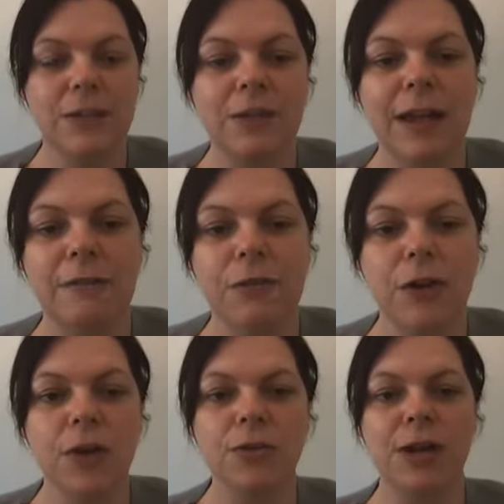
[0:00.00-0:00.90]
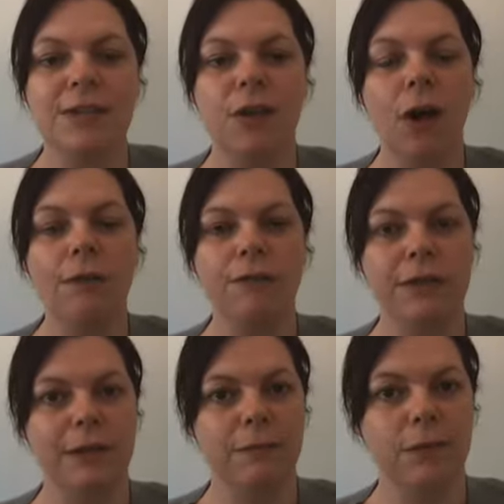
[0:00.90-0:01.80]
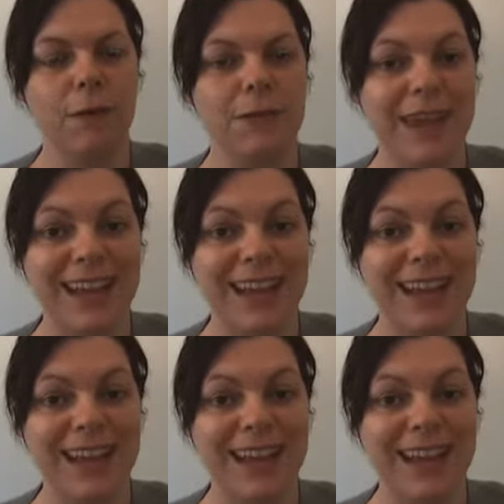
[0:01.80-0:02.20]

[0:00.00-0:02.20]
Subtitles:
level, contracts often involve the